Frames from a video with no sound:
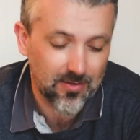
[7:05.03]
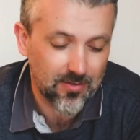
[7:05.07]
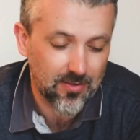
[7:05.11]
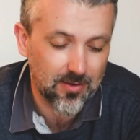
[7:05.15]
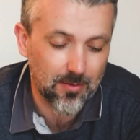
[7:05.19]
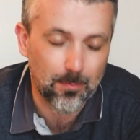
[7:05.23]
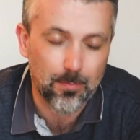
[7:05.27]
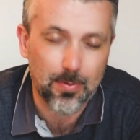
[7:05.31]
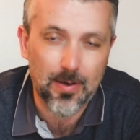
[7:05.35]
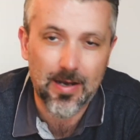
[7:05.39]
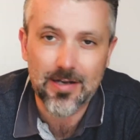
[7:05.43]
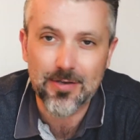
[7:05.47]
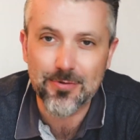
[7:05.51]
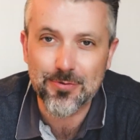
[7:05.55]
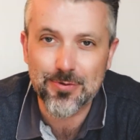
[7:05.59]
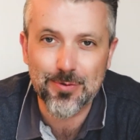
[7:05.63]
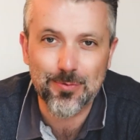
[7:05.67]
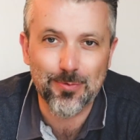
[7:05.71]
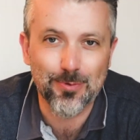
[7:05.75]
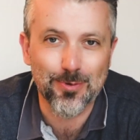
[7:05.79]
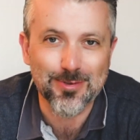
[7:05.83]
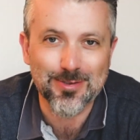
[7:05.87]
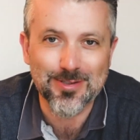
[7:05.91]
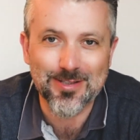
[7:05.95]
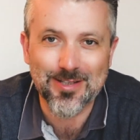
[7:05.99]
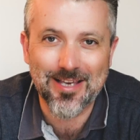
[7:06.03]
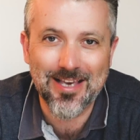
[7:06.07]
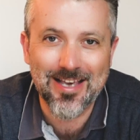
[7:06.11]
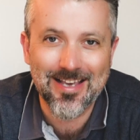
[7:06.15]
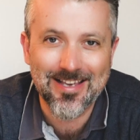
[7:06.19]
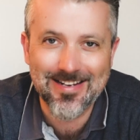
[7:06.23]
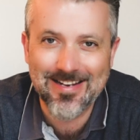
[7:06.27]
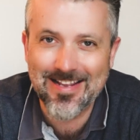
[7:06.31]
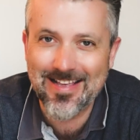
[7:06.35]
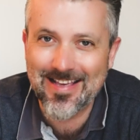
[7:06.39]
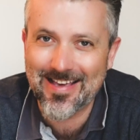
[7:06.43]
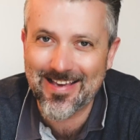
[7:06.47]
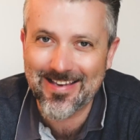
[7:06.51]
The battery wasn't
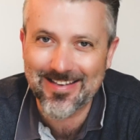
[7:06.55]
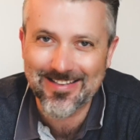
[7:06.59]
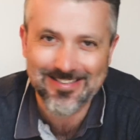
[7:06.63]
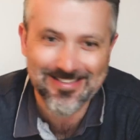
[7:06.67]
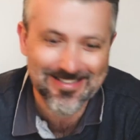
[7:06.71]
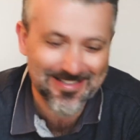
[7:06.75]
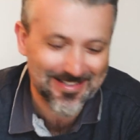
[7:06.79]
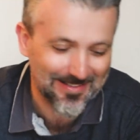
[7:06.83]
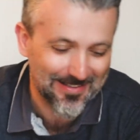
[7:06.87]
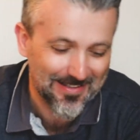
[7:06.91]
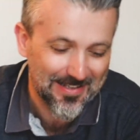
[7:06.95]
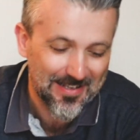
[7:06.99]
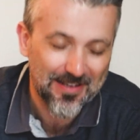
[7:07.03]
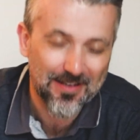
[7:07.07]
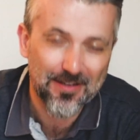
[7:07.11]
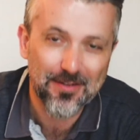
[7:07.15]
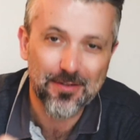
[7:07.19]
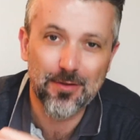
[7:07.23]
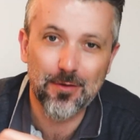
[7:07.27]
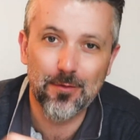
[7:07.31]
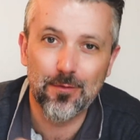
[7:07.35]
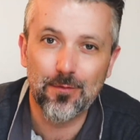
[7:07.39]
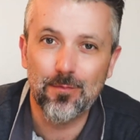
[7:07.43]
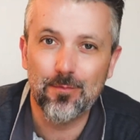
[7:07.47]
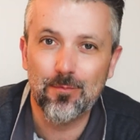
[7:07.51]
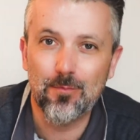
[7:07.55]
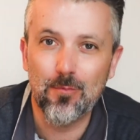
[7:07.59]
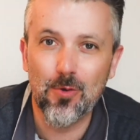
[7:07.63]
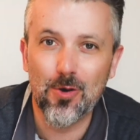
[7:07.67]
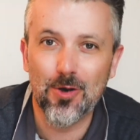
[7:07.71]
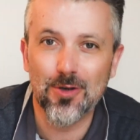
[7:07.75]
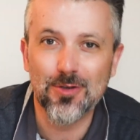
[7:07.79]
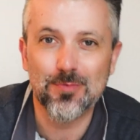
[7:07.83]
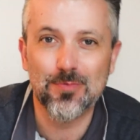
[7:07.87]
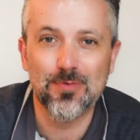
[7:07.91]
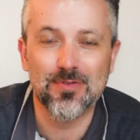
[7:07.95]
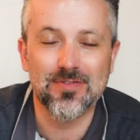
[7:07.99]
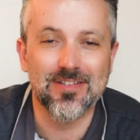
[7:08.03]
connecting, the
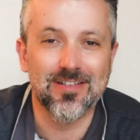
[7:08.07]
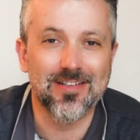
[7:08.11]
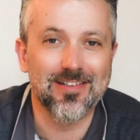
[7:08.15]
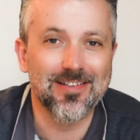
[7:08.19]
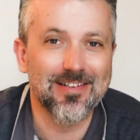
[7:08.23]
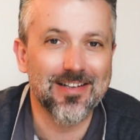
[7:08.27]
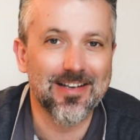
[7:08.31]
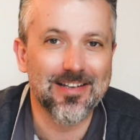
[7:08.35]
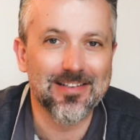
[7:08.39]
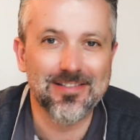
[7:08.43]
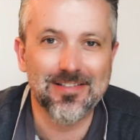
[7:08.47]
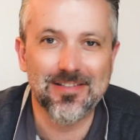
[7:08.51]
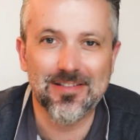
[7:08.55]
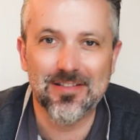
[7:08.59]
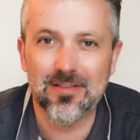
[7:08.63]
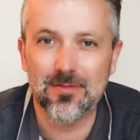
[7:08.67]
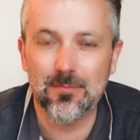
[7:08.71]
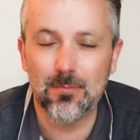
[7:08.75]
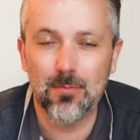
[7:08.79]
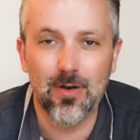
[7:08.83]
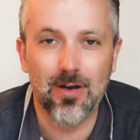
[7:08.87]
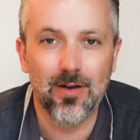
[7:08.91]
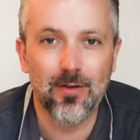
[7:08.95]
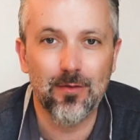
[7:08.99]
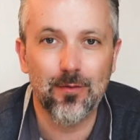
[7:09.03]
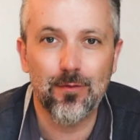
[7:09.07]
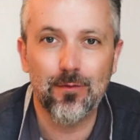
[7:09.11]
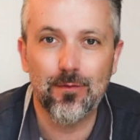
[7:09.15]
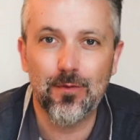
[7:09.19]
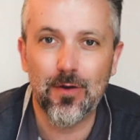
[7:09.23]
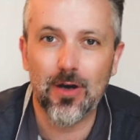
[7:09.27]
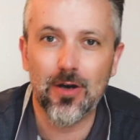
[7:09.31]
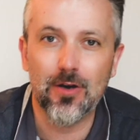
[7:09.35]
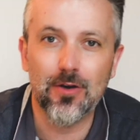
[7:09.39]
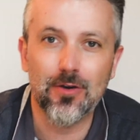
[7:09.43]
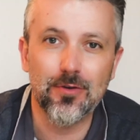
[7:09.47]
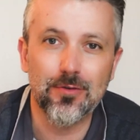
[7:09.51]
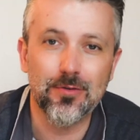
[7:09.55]
watch wasn't connecting to my
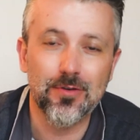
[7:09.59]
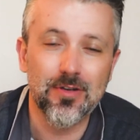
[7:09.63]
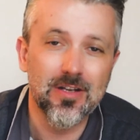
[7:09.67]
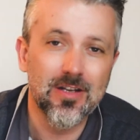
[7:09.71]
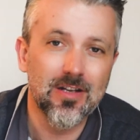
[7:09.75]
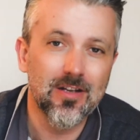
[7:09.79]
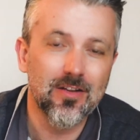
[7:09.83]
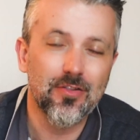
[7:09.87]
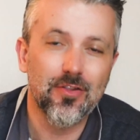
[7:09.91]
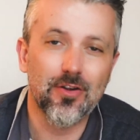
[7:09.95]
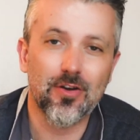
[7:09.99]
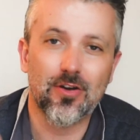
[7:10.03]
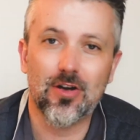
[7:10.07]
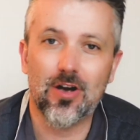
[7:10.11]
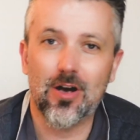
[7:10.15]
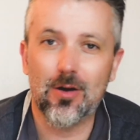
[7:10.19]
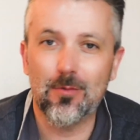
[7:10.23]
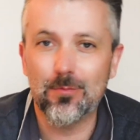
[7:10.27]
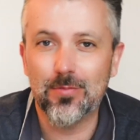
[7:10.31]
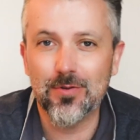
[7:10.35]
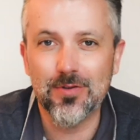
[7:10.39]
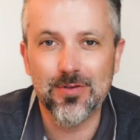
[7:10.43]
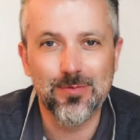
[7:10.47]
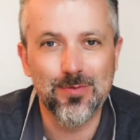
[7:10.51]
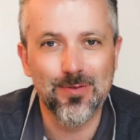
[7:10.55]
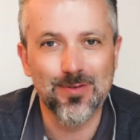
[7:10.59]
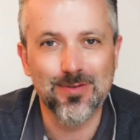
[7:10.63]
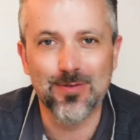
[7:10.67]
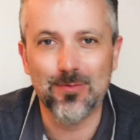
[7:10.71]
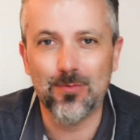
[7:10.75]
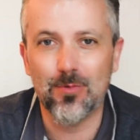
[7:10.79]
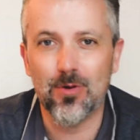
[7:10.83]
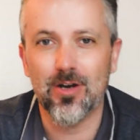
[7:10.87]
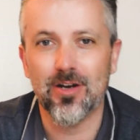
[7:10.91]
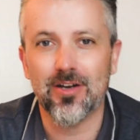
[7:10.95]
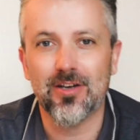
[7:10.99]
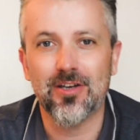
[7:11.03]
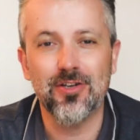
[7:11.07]
phone, the compass wasn't
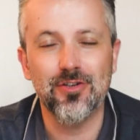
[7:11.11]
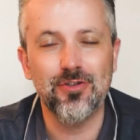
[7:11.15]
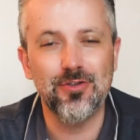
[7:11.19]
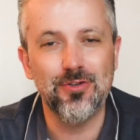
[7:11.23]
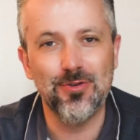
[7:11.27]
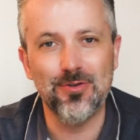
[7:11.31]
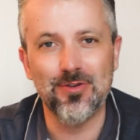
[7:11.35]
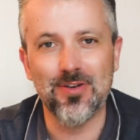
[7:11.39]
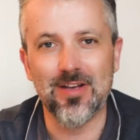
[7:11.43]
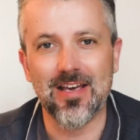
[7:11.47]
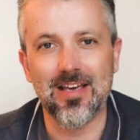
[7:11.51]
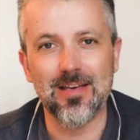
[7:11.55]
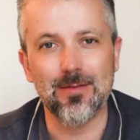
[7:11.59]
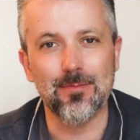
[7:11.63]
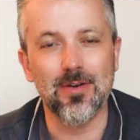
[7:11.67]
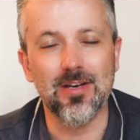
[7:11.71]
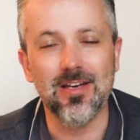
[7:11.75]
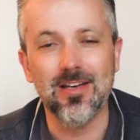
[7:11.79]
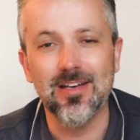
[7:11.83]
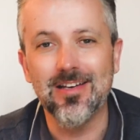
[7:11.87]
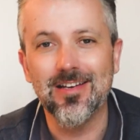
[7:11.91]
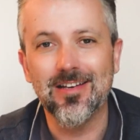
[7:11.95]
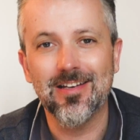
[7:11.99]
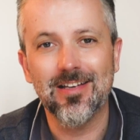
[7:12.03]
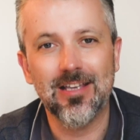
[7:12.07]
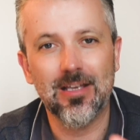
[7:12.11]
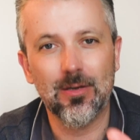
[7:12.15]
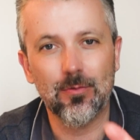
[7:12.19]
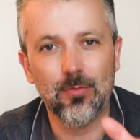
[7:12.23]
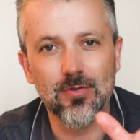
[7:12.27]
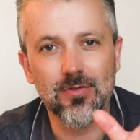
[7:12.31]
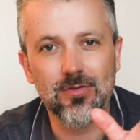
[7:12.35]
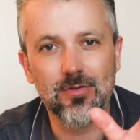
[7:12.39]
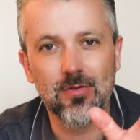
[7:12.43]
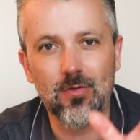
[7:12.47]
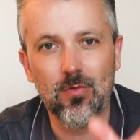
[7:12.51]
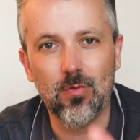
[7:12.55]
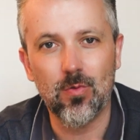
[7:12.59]
working, you name it. It
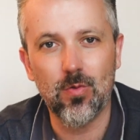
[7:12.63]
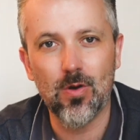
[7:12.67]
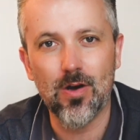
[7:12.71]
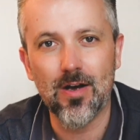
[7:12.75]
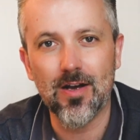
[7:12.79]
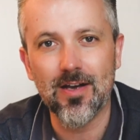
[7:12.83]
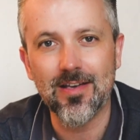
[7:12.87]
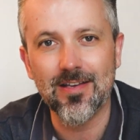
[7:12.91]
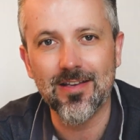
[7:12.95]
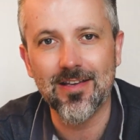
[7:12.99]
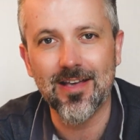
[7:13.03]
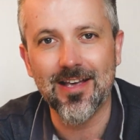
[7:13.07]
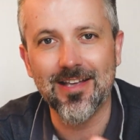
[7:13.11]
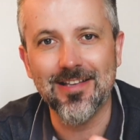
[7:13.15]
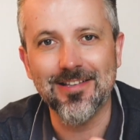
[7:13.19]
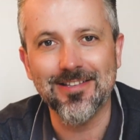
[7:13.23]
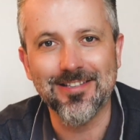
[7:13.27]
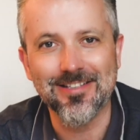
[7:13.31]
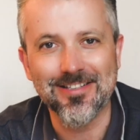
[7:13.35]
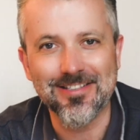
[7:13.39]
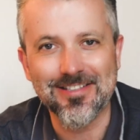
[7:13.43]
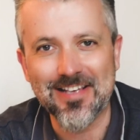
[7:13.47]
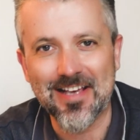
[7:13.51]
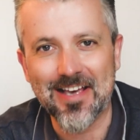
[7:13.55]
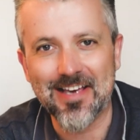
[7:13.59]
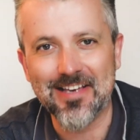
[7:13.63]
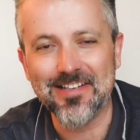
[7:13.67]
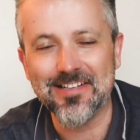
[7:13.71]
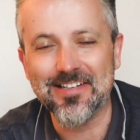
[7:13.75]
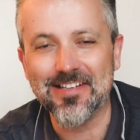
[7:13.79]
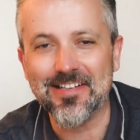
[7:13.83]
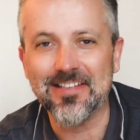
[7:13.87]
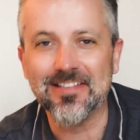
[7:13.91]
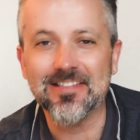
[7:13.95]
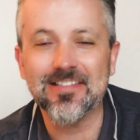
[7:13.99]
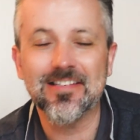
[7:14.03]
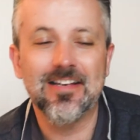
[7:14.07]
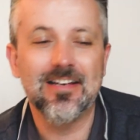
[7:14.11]
was quite
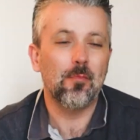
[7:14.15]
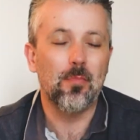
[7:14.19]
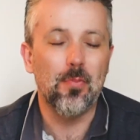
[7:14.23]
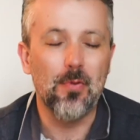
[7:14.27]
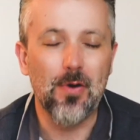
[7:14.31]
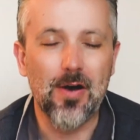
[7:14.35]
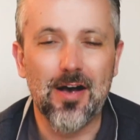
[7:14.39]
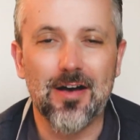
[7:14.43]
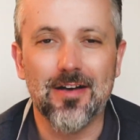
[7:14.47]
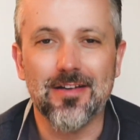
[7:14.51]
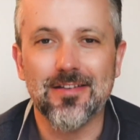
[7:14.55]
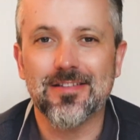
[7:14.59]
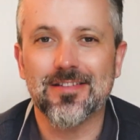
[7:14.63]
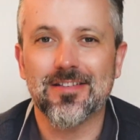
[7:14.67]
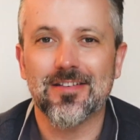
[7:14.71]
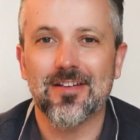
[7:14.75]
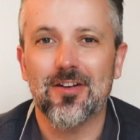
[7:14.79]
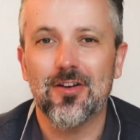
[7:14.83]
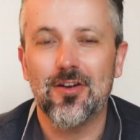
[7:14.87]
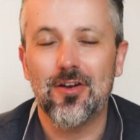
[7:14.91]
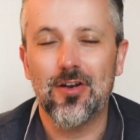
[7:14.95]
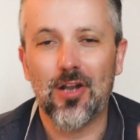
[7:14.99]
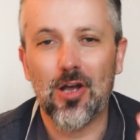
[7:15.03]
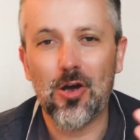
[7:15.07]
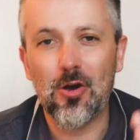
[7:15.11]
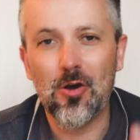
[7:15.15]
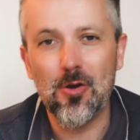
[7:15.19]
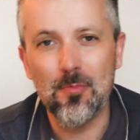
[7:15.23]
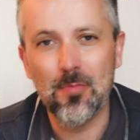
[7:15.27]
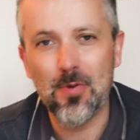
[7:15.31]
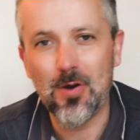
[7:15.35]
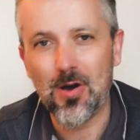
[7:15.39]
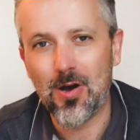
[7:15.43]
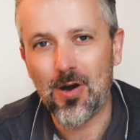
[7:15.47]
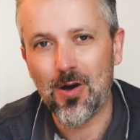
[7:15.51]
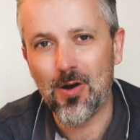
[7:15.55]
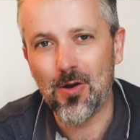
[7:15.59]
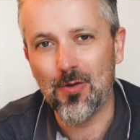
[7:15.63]
entertaining. But lo and
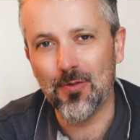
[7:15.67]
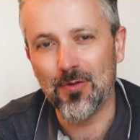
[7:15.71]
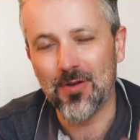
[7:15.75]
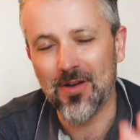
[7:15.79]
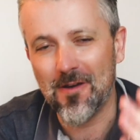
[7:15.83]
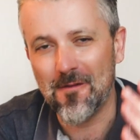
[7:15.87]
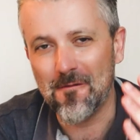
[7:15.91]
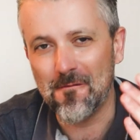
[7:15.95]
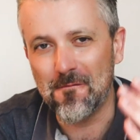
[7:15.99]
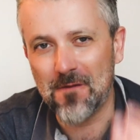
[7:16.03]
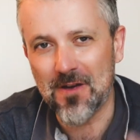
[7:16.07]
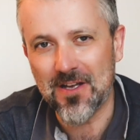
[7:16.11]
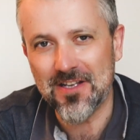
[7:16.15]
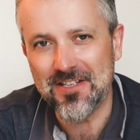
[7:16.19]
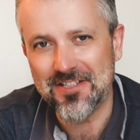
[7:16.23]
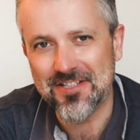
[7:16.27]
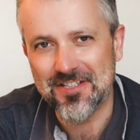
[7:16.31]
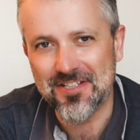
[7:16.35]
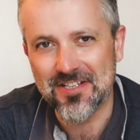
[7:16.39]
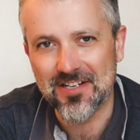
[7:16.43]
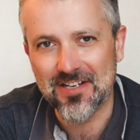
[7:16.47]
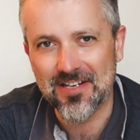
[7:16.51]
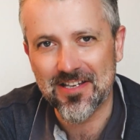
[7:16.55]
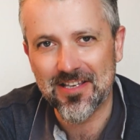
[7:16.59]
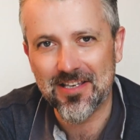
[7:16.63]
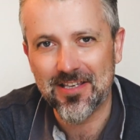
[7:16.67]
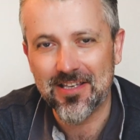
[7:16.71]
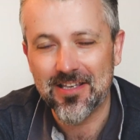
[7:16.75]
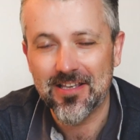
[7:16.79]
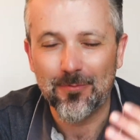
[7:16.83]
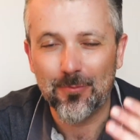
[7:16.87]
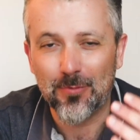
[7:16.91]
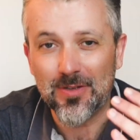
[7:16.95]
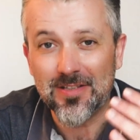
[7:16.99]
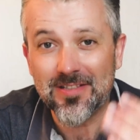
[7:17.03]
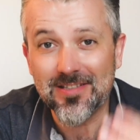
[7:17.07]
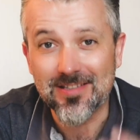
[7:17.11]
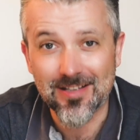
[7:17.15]
behold, eventually
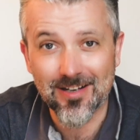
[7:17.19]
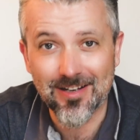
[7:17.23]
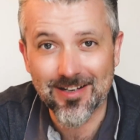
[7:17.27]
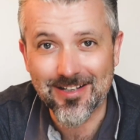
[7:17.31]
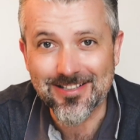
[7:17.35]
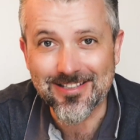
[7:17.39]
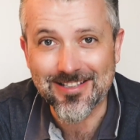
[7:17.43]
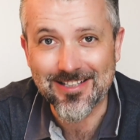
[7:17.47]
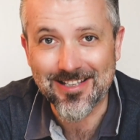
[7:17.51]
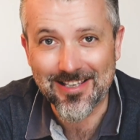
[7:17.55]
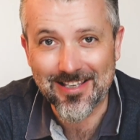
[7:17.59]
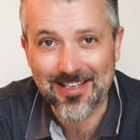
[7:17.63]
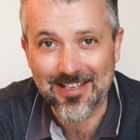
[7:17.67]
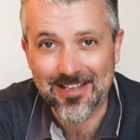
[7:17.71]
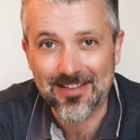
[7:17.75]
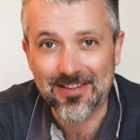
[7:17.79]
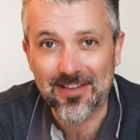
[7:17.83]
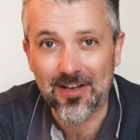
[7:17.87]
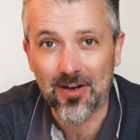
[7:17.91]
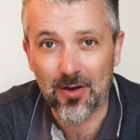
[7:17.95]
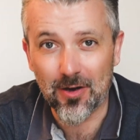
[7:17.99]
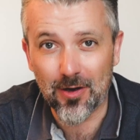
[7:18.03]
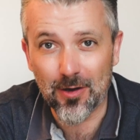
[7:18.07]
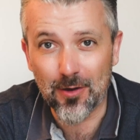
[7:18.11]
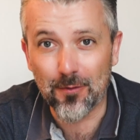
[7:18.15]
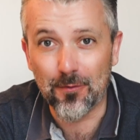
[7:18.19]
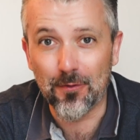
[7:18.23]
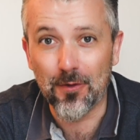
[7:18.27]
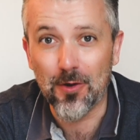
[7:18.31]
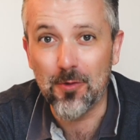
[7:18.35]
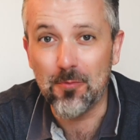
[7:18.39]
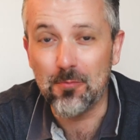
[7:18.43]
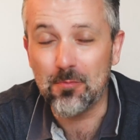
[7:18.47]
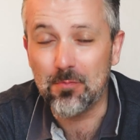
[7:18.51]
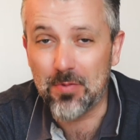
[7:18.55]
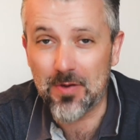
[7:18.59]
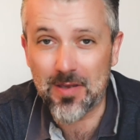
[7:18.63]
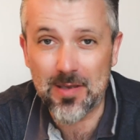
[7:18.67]
we started to hear the
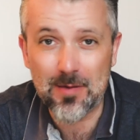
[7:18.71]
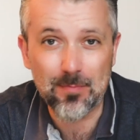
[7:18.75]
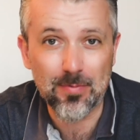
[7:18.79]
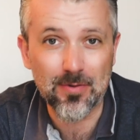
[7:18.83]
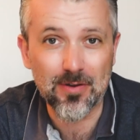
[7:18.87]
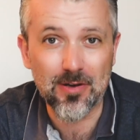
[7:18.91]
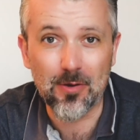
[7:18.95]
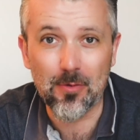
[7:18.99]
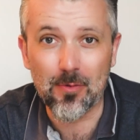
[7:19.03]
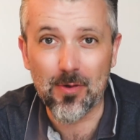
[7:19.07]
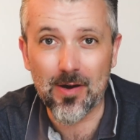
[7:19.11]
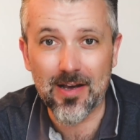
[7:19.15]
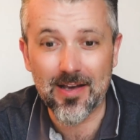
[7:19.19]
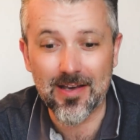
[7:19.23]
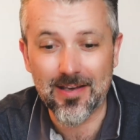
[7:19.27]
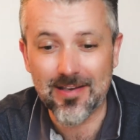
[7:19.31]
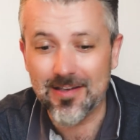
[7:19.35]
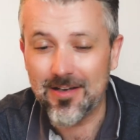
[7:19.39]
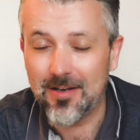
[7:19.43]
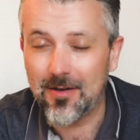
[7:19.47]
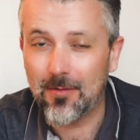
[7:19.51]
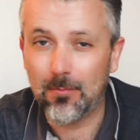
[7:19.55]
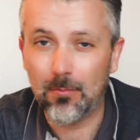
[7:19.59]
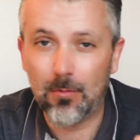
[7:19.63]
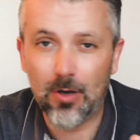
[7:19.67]
iPhone beeping away.